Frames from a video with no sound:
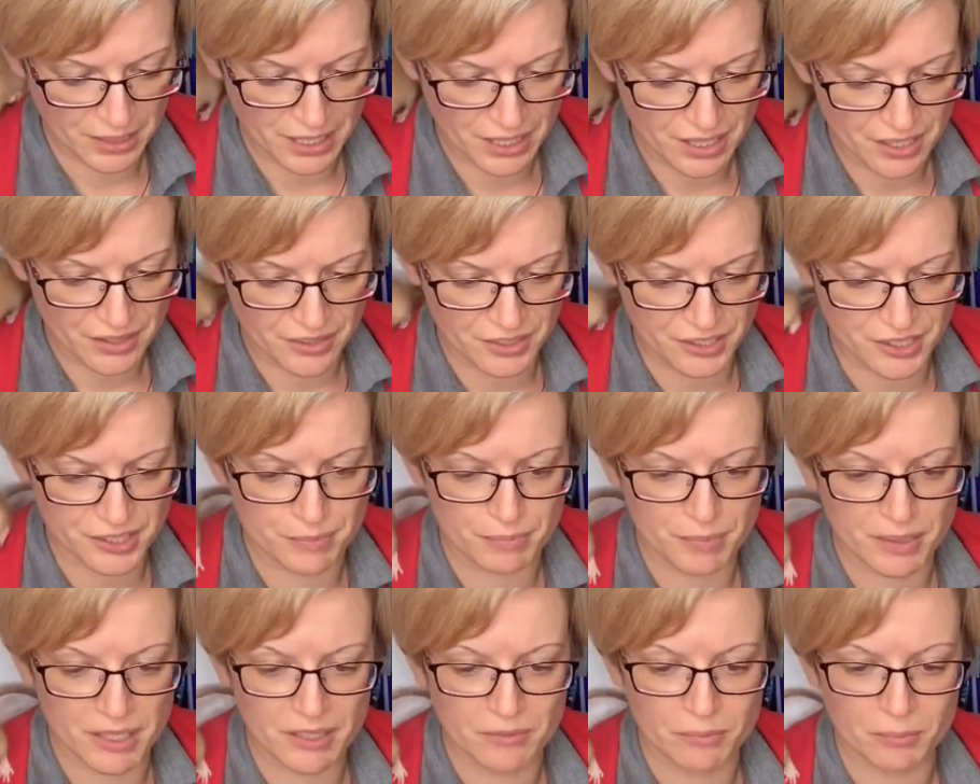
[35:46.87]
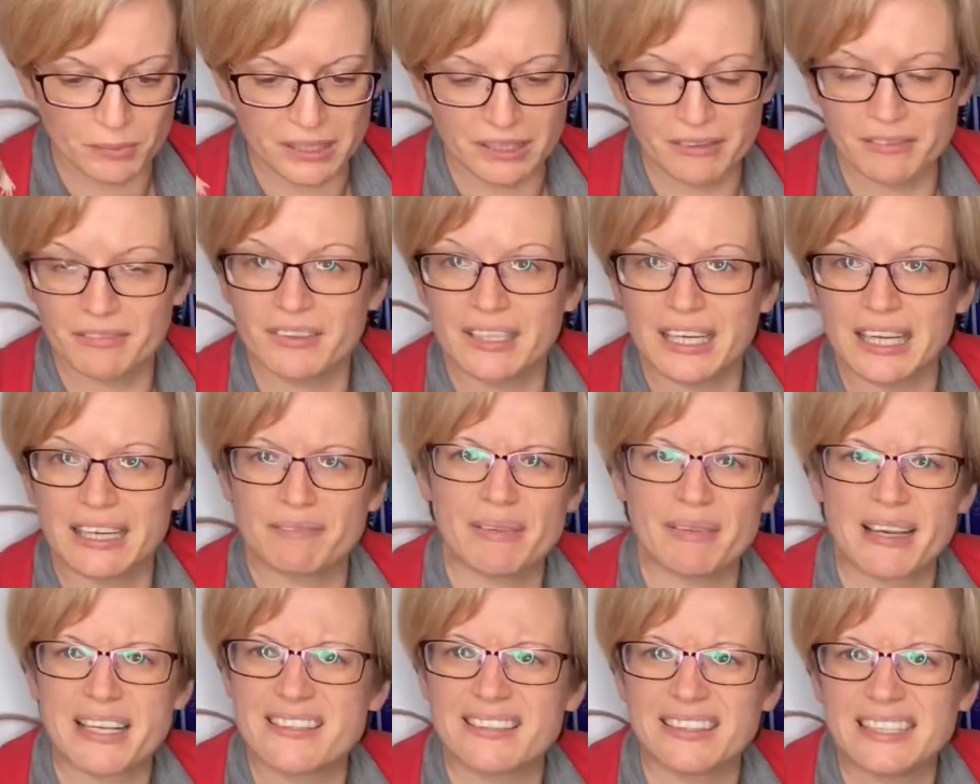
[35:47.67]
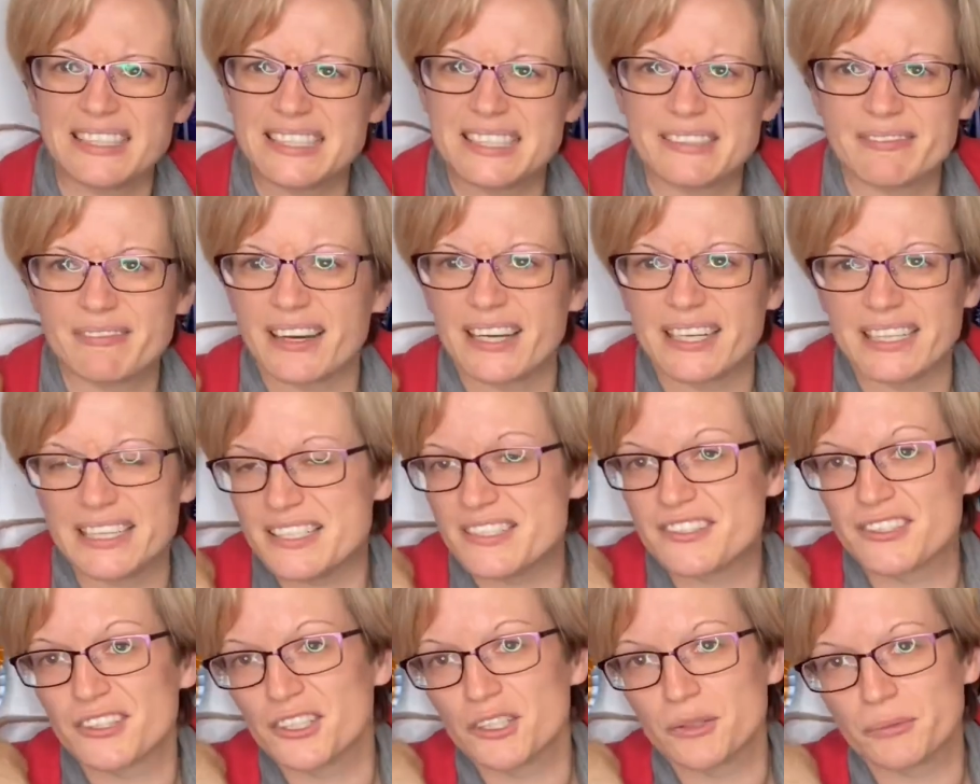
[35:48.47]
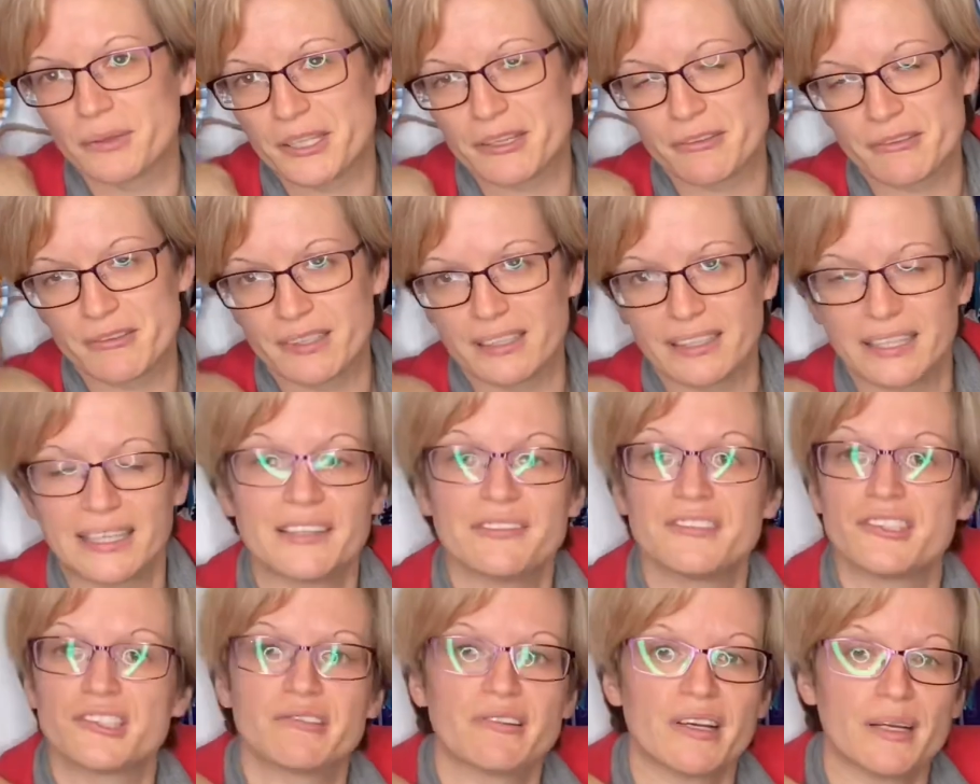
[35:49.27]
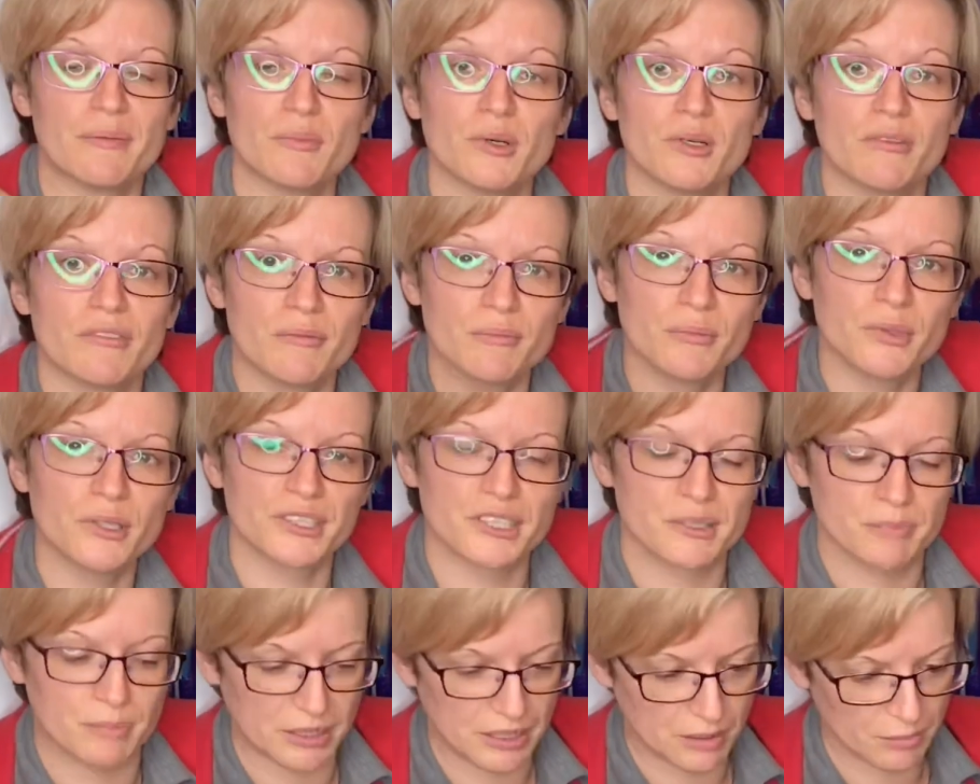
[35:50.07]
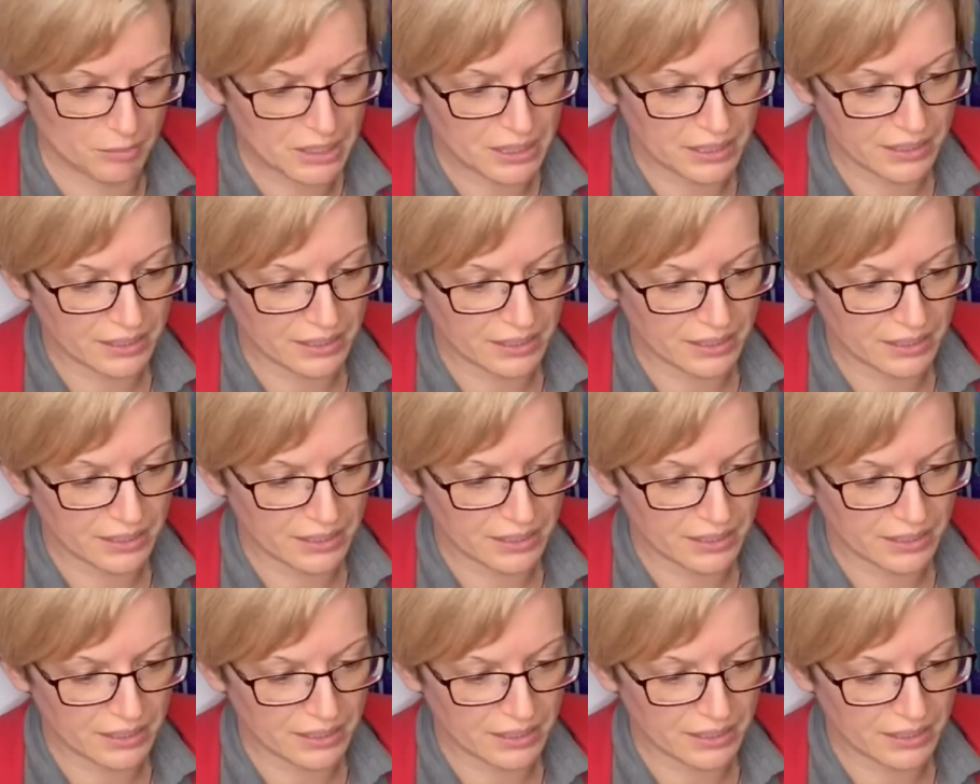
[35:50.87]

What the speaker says: the sperm will basically divides all the way through the life to create more and more sperm.